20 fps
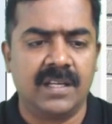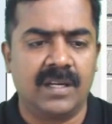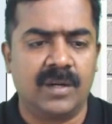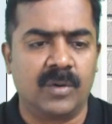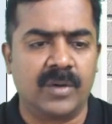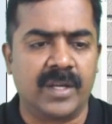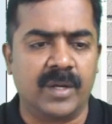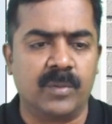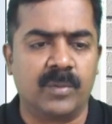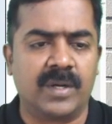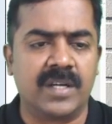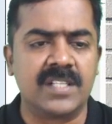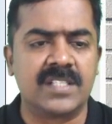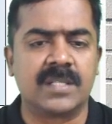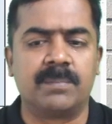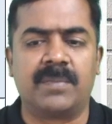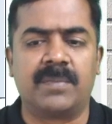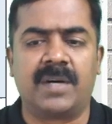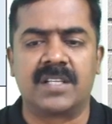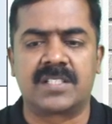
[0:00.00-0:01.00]
Okay, what is
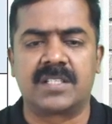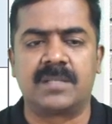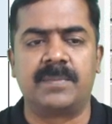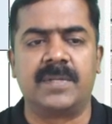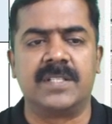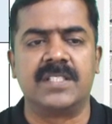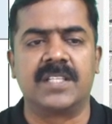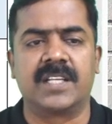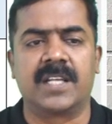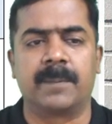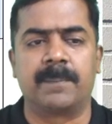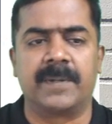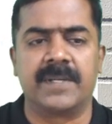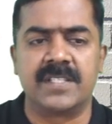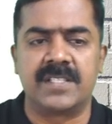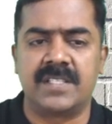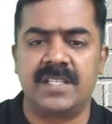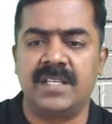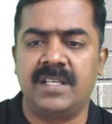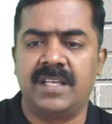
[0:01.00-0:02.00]
the master budget
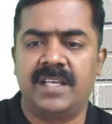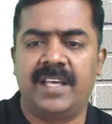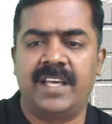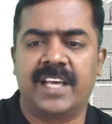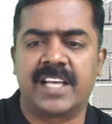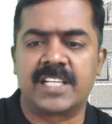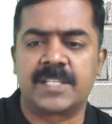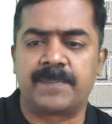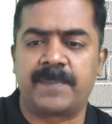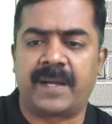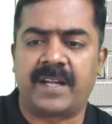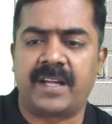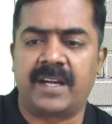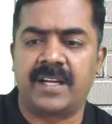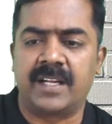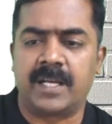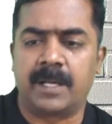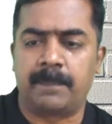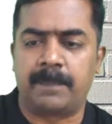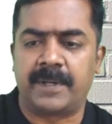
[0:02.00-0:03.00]
capacity?
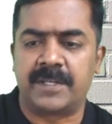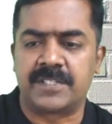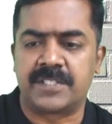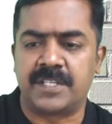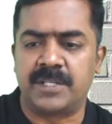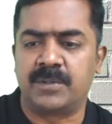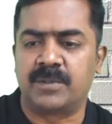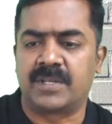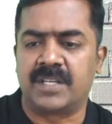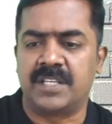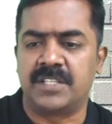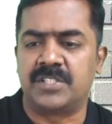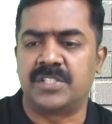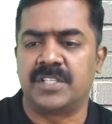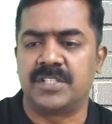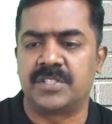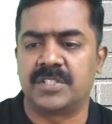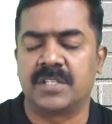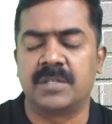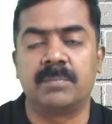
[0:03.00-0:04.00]
Expected capacity
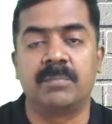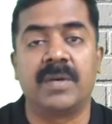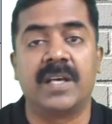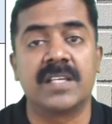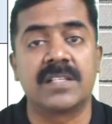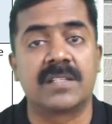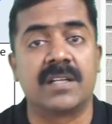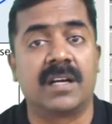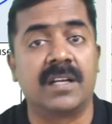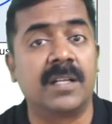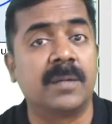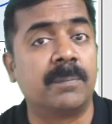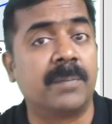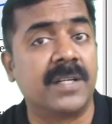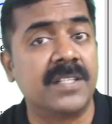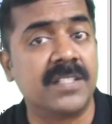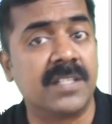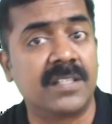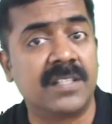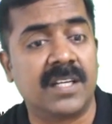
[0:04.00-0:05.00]
utilization based on the
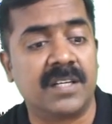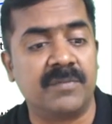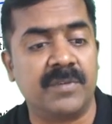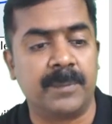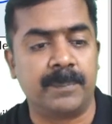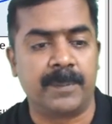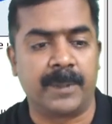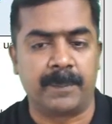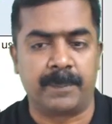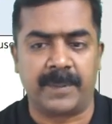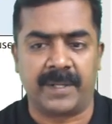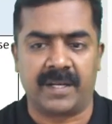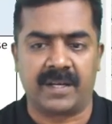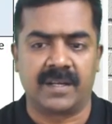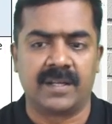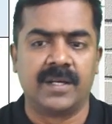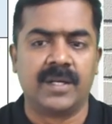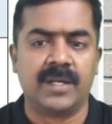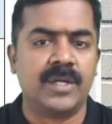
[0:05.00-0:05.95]
budget that we prepare.